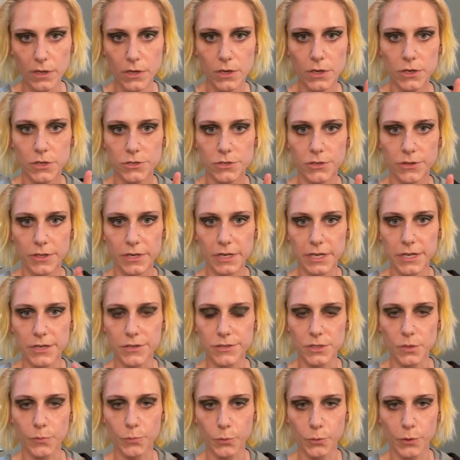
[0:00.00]
So then I use
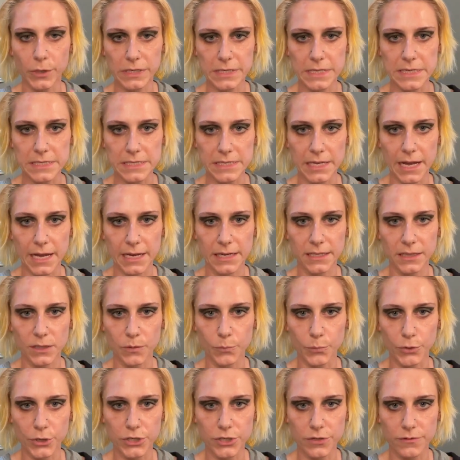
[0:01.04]
the pointy side at the
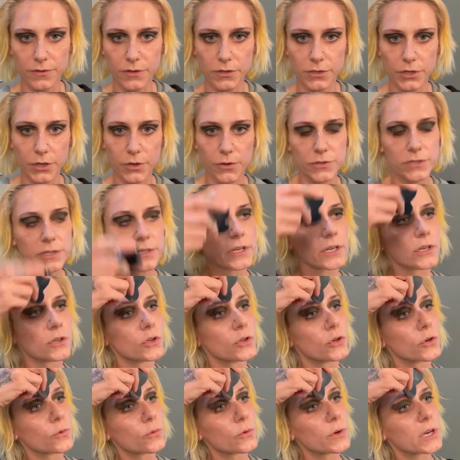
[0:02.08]
bridge of the nose and I
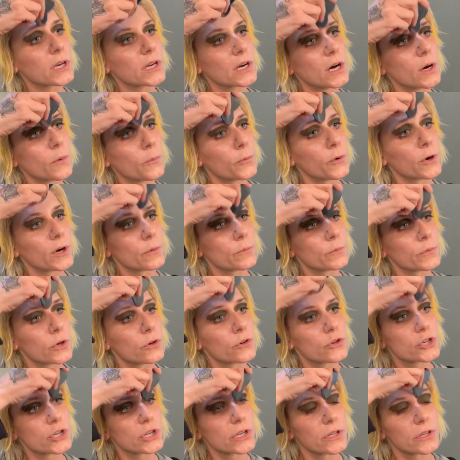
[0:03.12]
do quick upward
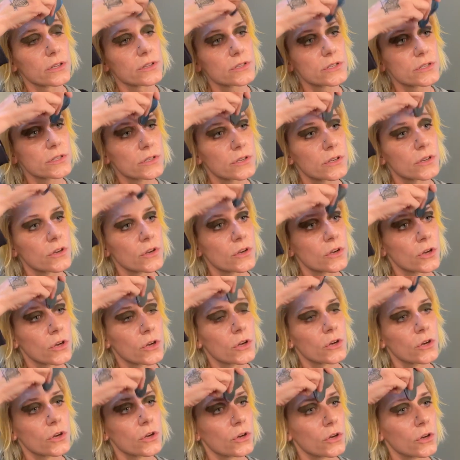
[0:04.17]
motions
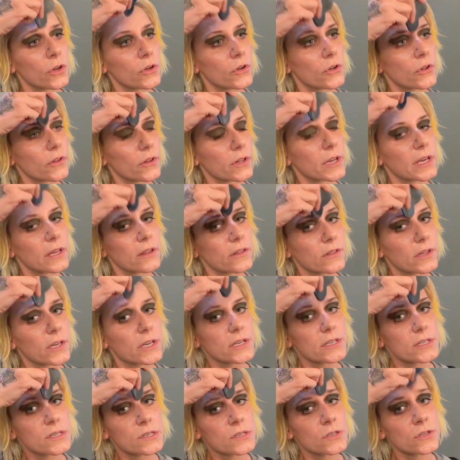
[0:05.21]
like
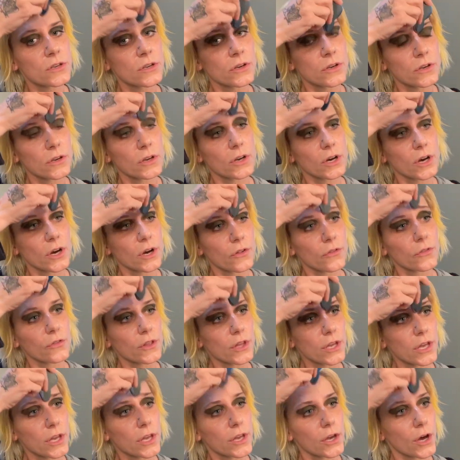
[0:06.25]
this on
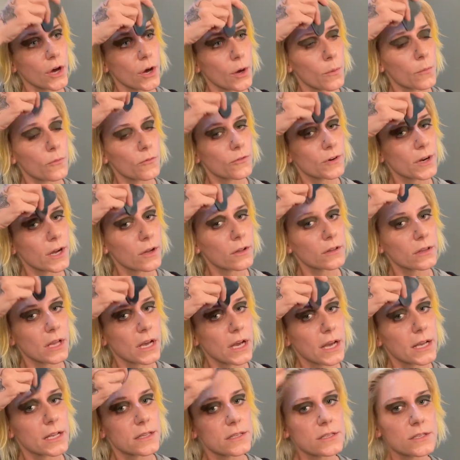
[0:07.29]
the frown
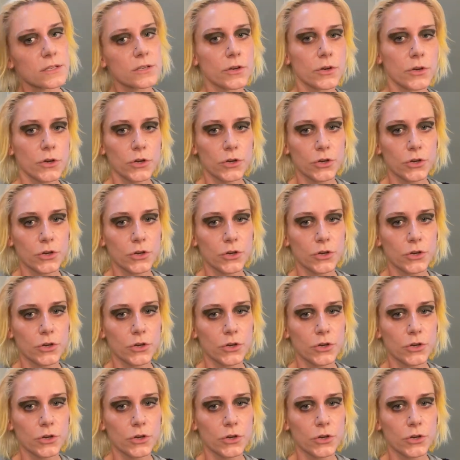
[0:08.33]
lines.